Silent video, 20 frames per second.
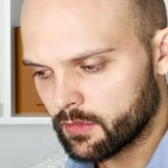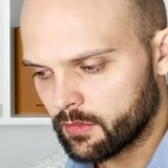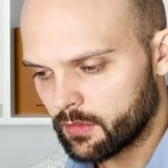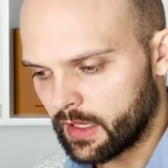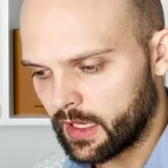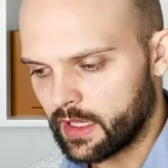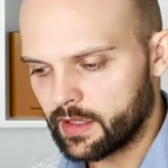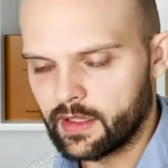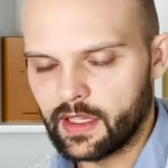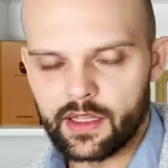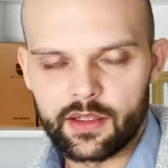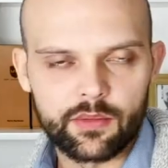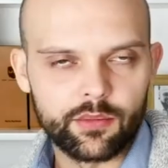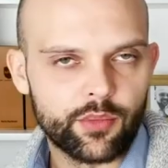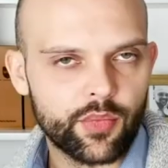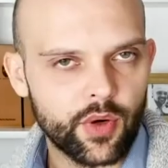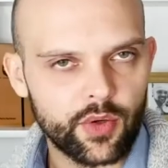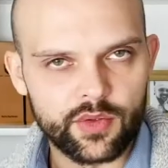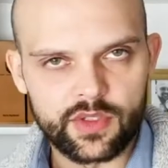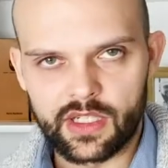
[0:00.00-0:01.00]
And then
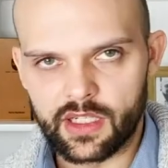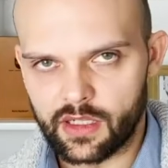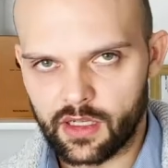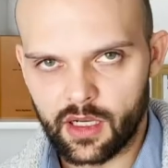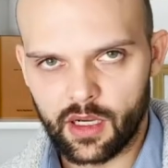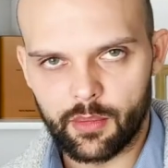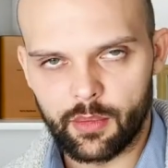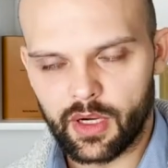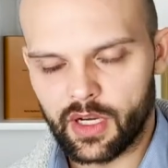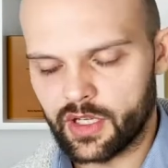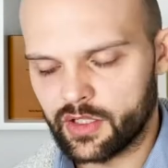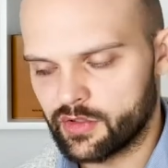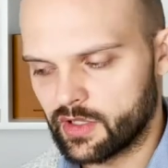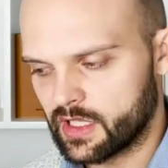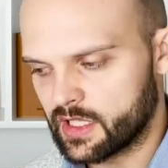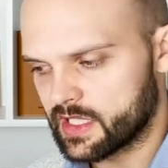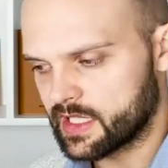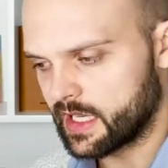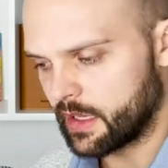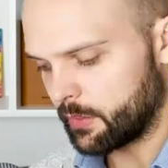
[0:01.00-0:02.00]
protein and
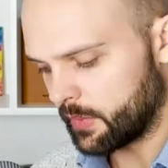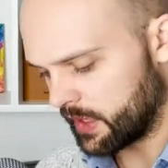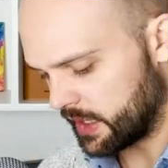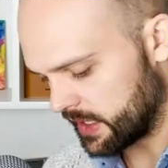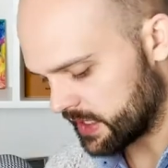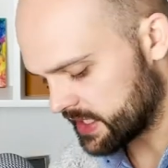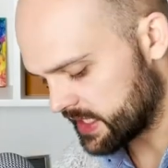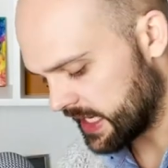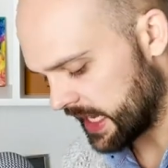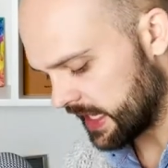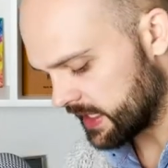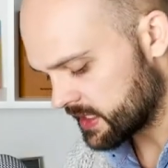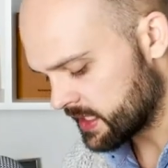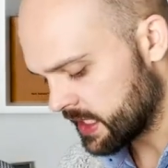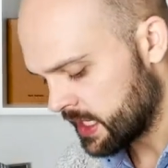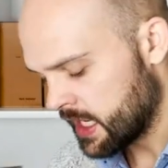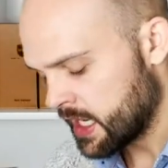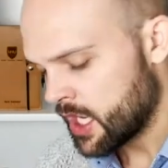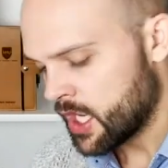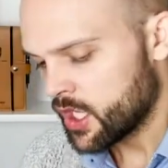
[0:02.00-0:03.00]
carbohydrates set where they're set.
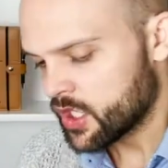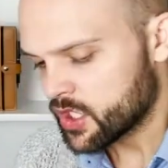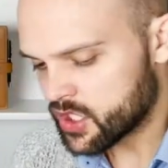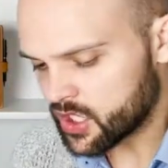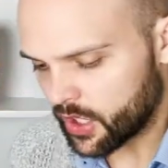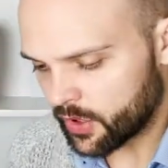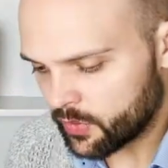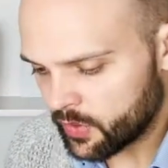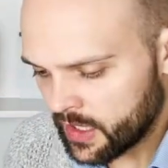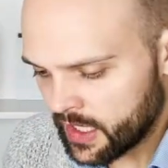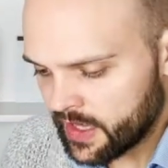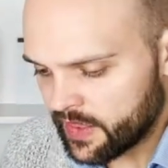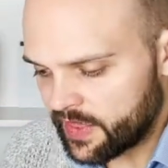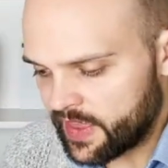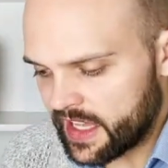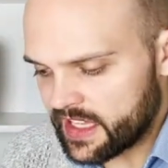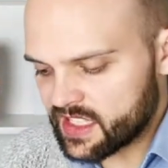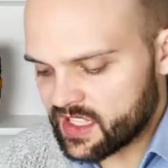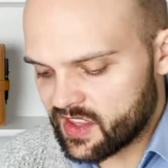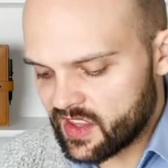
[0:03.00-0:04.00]
So
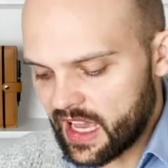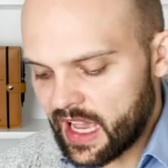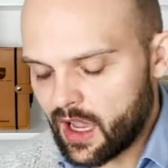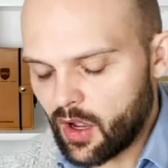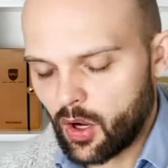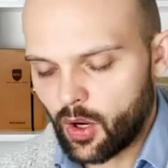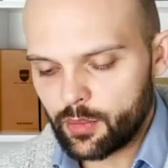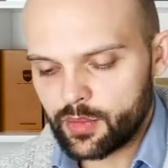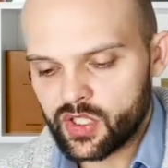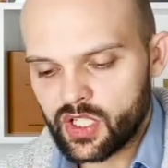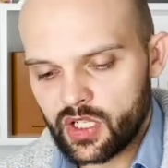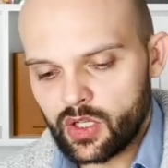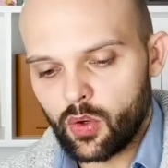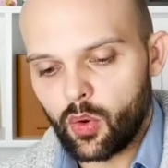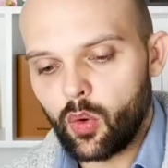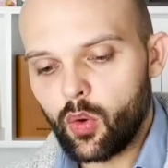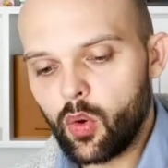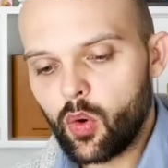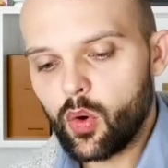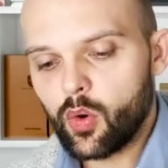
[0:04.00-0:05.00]
there's that option,
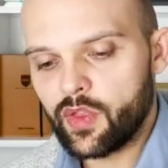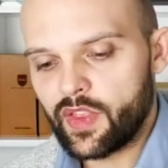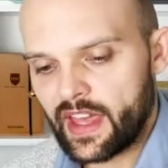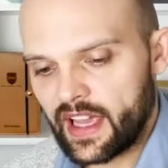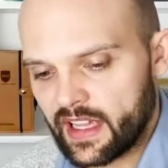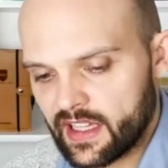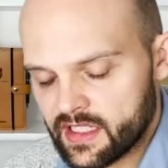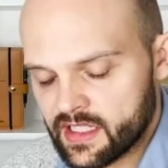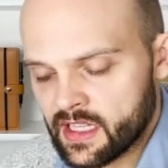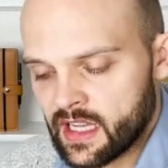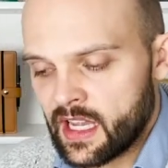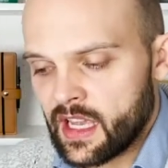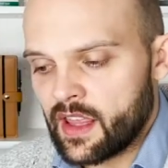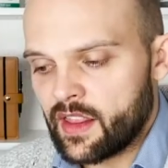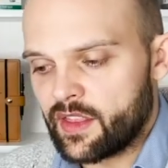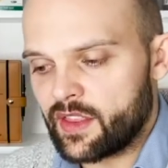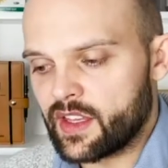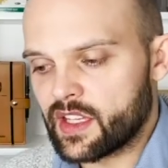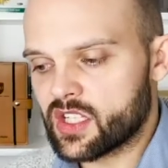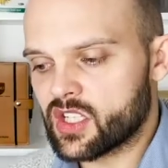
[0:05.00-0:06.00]
or there's
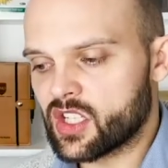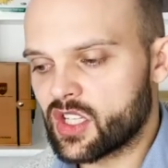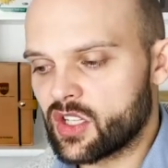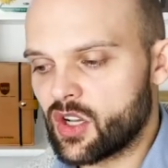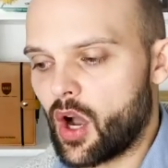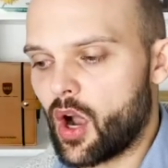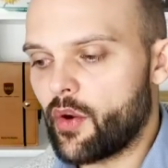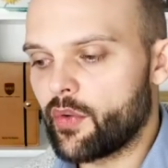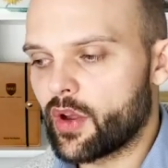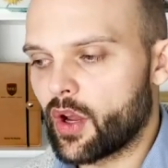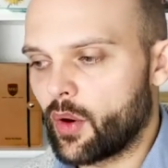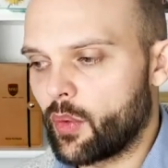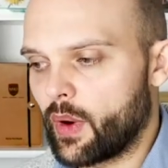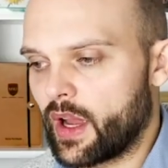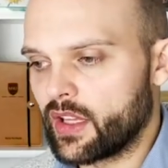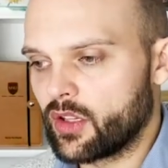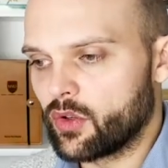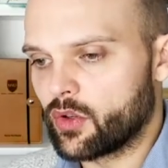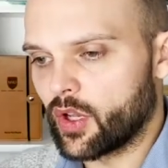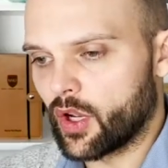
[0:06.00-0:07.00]
this scenario where
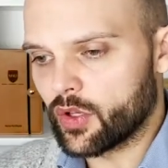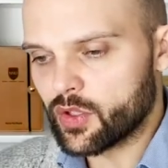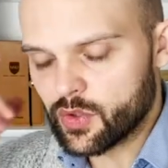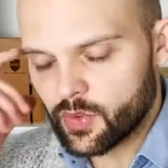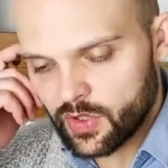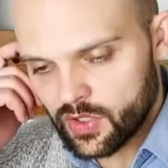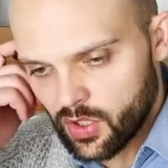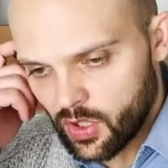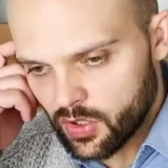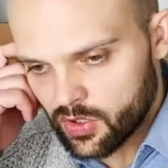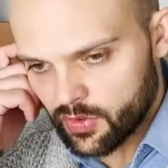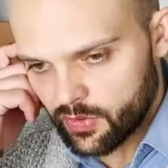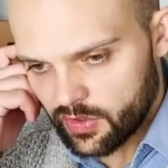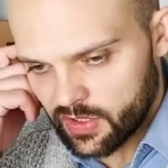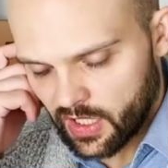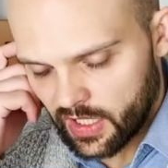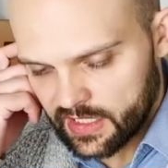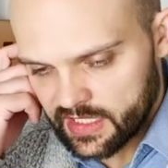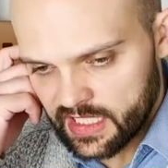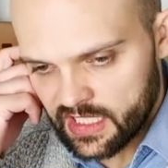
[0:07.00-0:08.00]
you go to a doctor or a
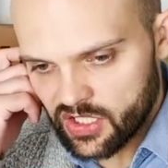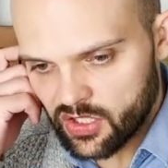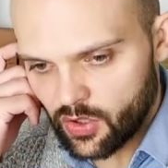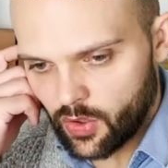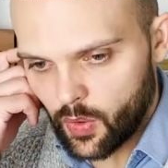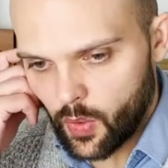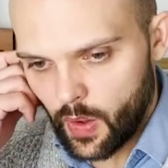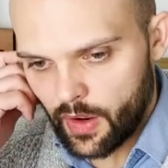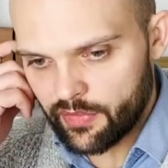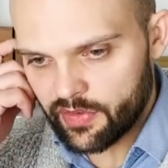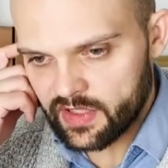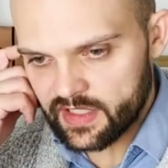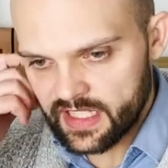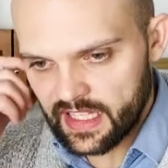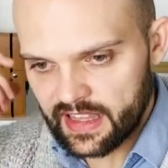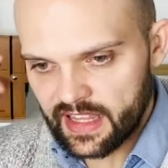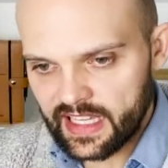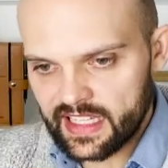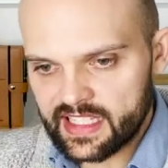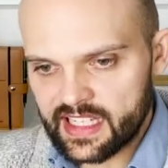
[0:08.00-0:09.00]
dietitian or whoever and
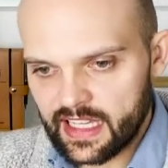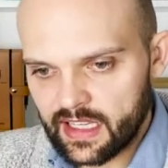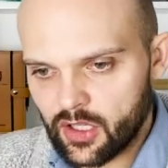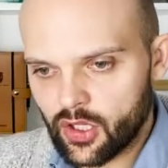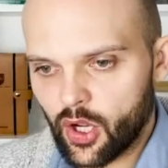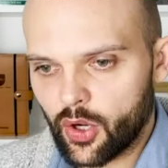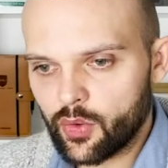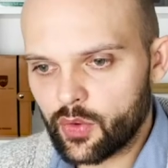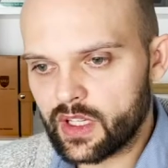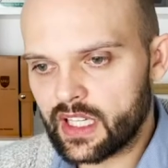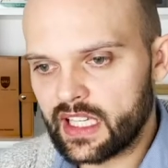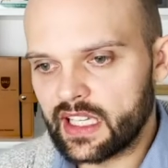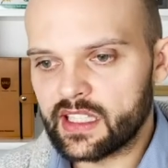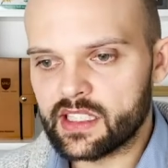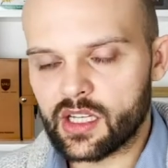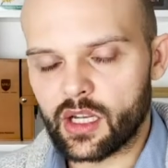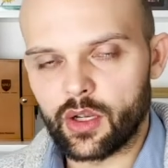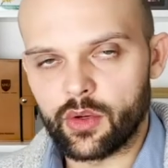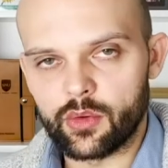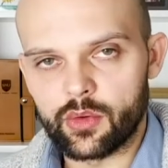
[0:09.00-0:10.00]
say, they say, go
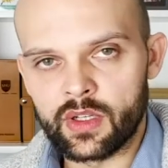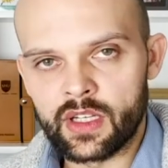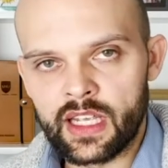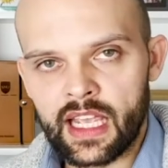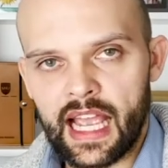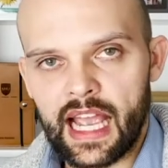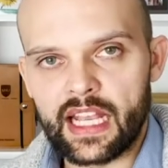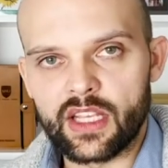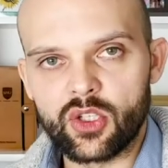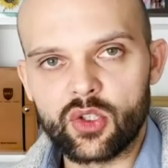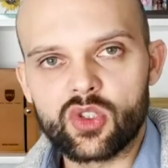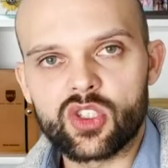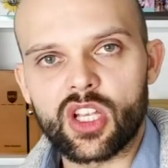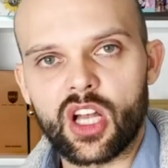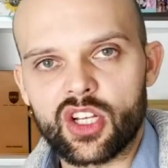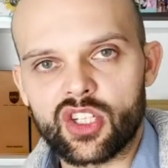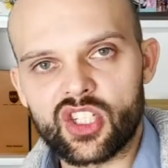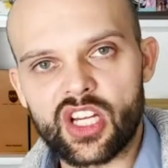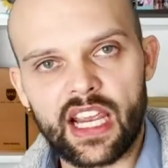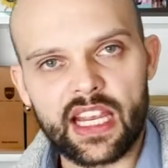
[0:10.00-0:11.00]
keto, and you
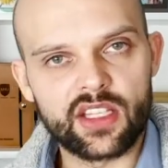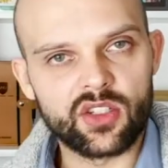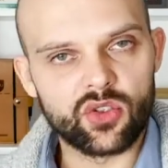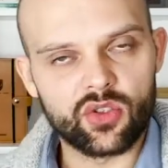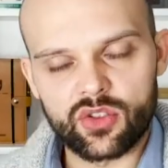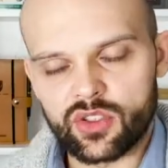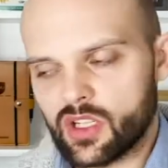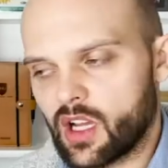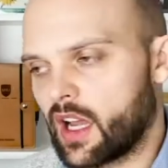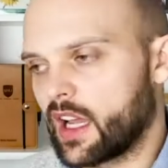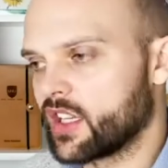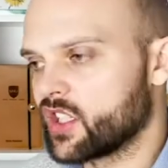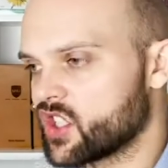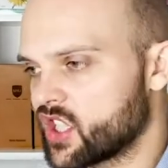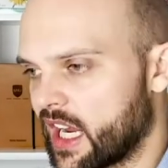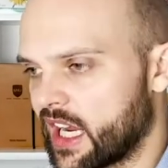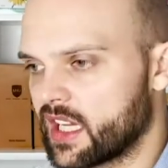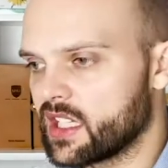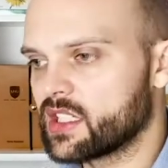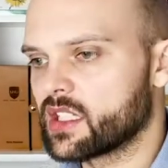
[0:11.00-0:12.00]
start changing your diet and
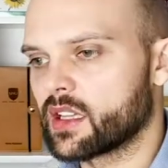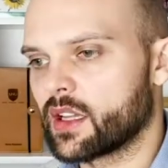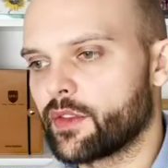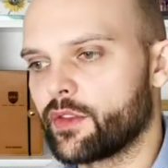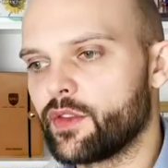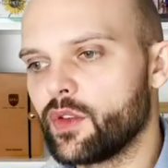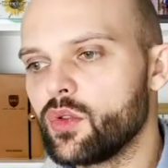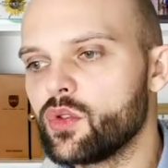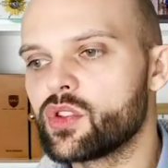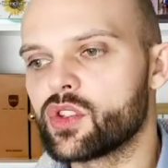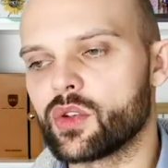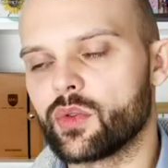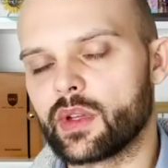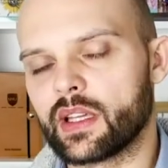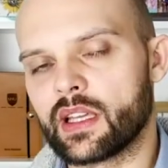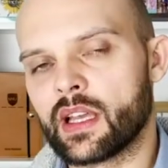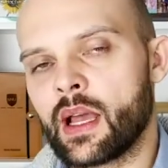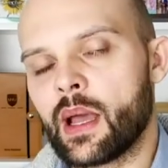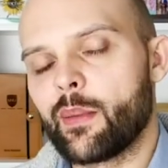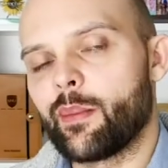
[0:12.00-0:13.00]
changing the foods you
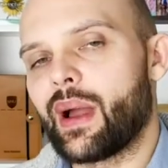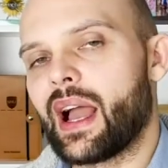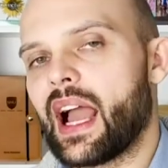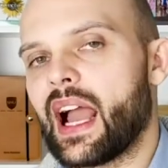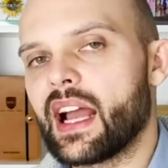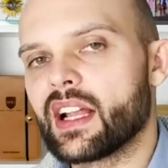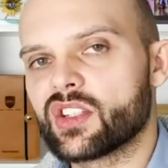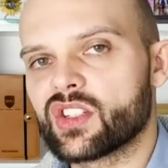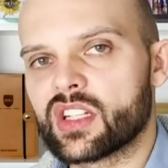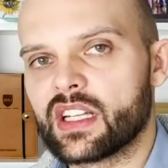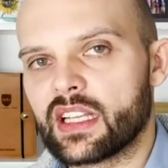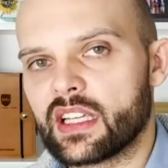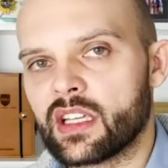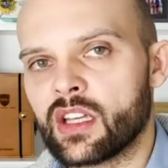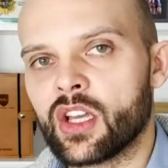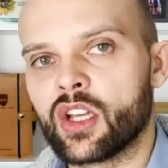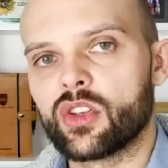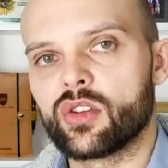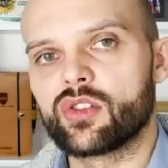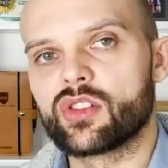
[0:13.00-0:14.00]
eat, but actually
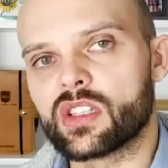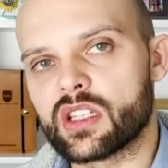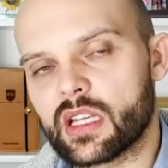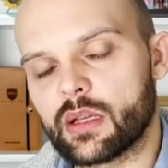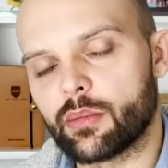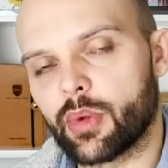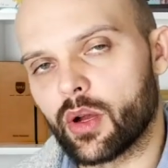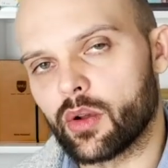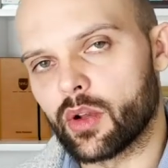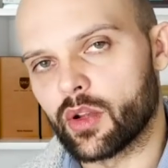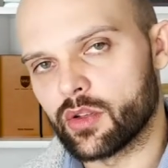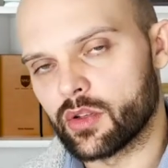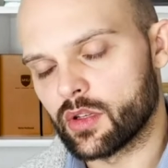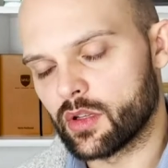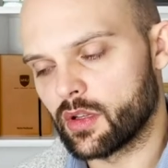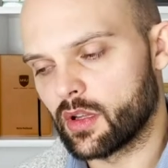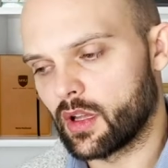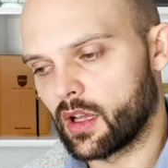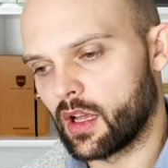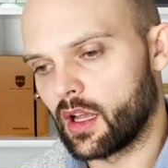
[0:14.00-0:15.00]
you just eat
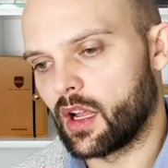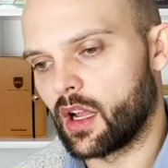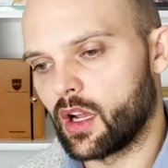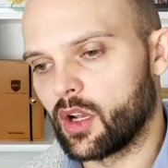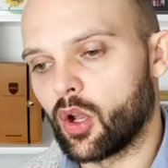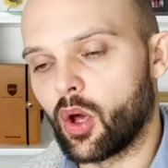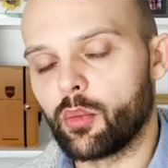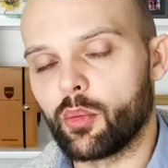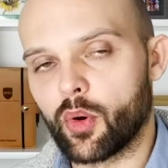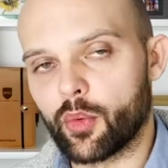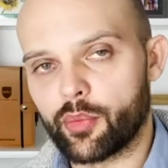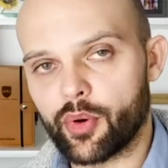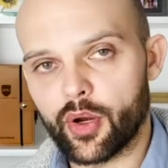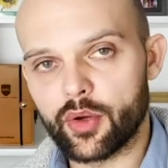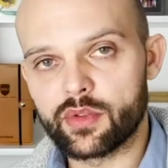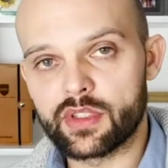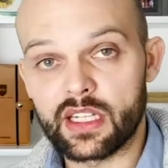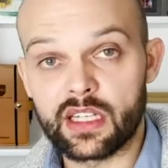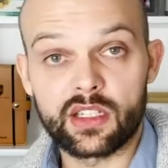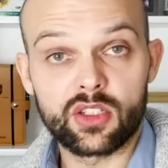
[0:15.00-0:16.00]
a lot more
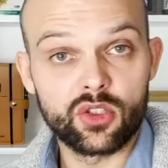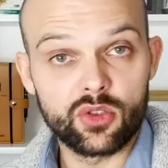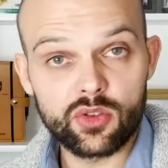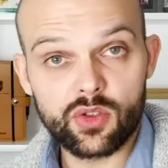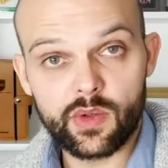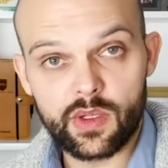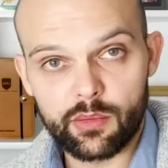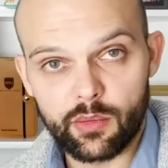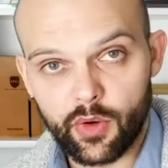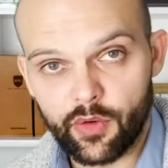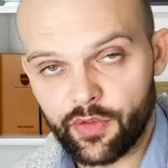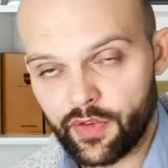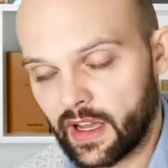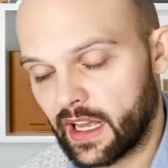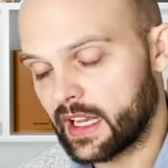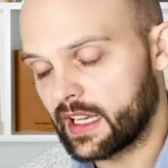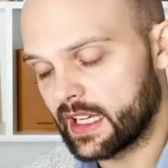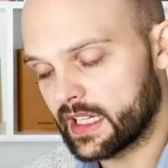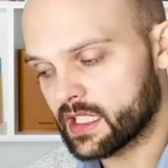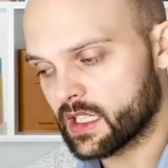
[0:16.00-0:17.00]
protein, you do eat more
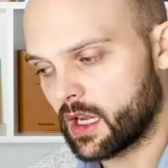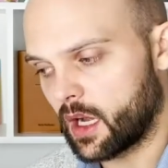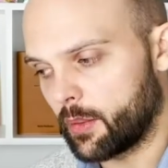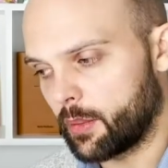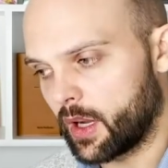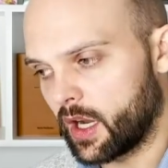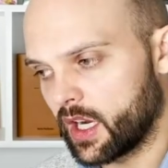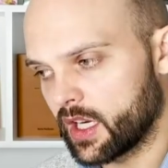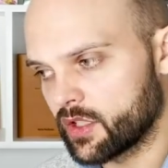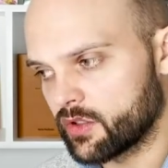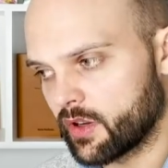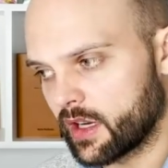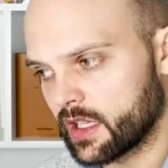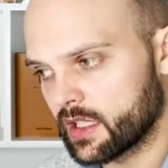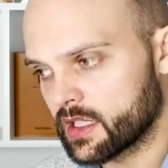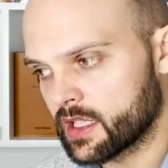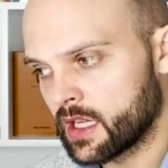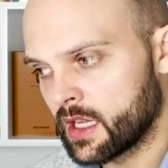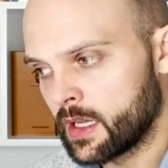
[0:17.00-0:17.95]
fat, less carbohydrate.